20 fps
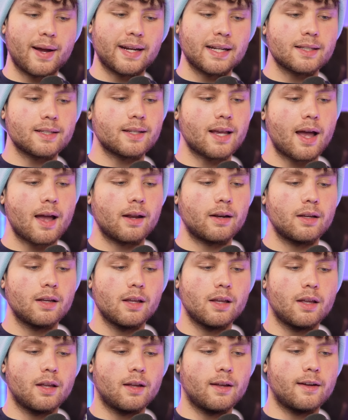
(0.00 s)
And it said,
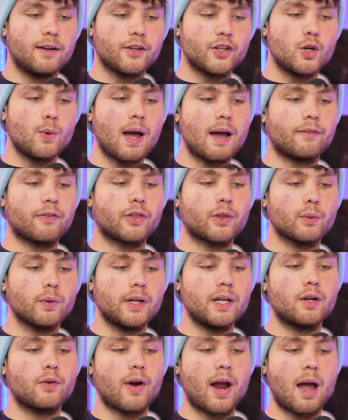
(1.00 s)
You have
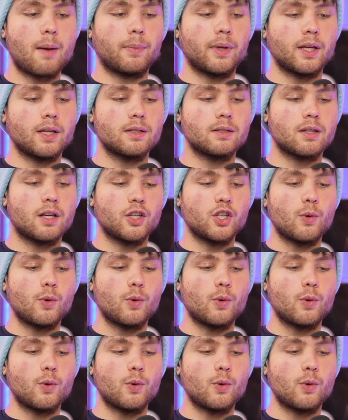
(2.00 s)
three Grammys.